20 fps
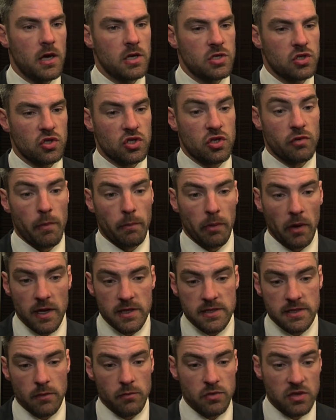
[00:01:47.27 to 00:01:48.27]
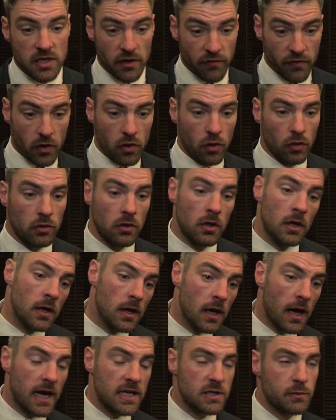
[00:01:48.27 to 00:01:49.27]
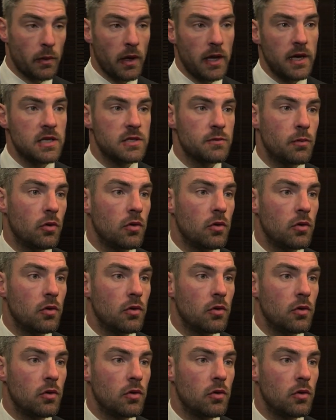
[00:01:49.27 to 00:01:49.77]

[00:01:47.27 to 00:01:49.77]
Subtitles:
So to replace them was difficult as players,